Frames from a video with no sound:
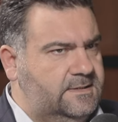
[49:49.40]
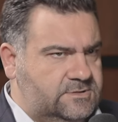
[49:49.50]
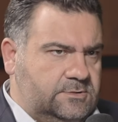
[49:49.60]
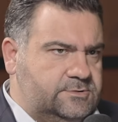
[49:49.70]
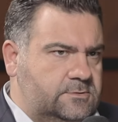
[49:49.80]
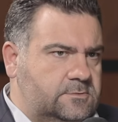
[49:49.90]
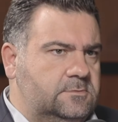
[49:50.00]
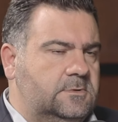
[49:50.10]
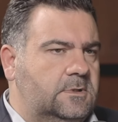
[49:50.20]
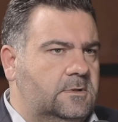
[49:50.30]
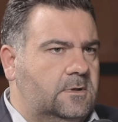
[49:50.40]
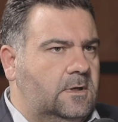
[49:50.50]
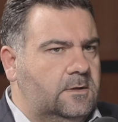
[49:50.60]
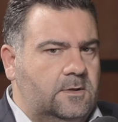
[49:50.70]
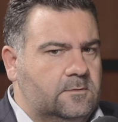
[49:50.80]
hence also,
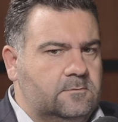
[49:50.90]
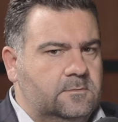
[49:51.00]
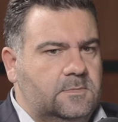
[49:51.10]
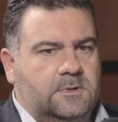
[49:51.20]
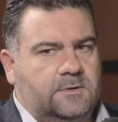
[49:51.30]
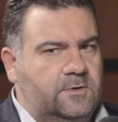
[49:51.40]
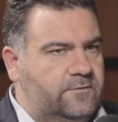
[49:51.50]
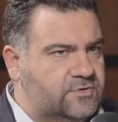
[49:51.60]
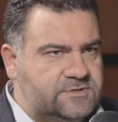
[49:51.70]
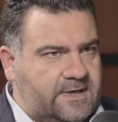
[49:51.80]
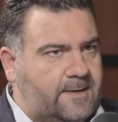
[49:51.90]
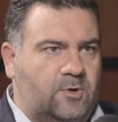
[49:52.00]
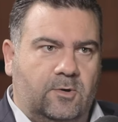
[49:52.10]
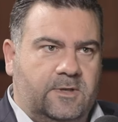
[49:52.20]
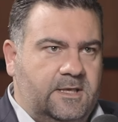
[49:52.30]
the university that I'm
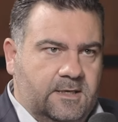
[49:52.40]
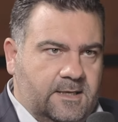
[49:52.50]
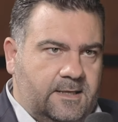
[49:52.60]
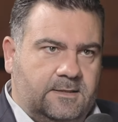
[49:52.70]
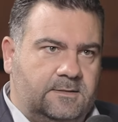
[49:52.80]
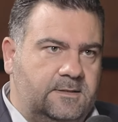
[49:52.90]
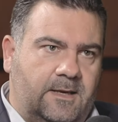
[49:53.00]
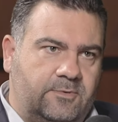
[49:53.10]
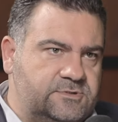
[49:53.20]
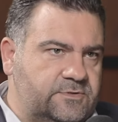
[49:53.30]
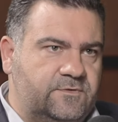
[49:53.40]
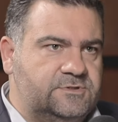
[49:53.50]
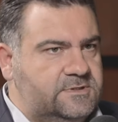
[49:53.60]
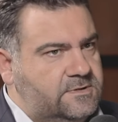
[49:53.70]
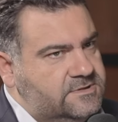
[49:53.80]
located at, Neapolis
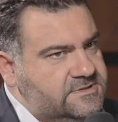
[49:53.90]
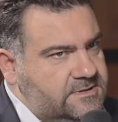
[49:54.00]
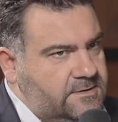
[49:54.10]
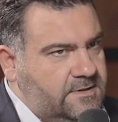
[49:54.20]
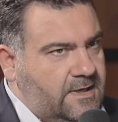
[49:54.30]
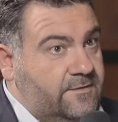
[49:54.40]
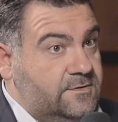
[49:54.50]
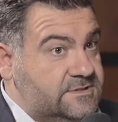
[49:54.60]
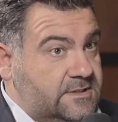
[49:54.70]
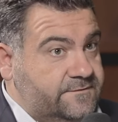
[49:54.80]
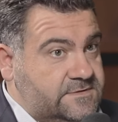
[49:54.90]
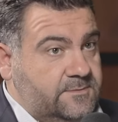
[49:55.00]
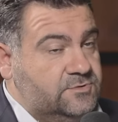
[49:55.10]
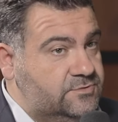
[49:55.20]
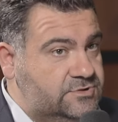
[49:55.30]
University, there's in the other side of
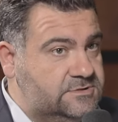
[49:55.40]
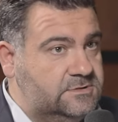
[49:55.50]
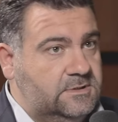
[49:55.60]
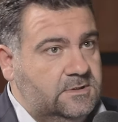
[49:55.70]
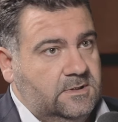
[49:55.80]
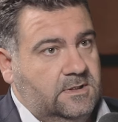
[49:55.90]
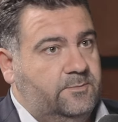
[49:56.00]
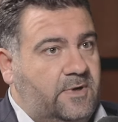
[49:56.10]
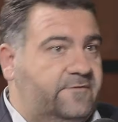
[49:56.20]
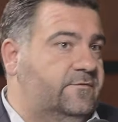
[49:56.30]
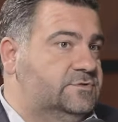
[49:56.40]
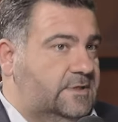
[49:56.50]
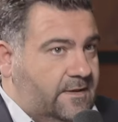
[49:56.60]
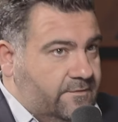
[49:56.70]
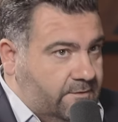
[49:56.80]
Cyprus, which is in Paphos,
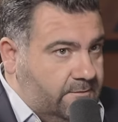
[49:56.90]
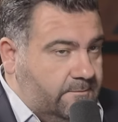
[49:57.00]
another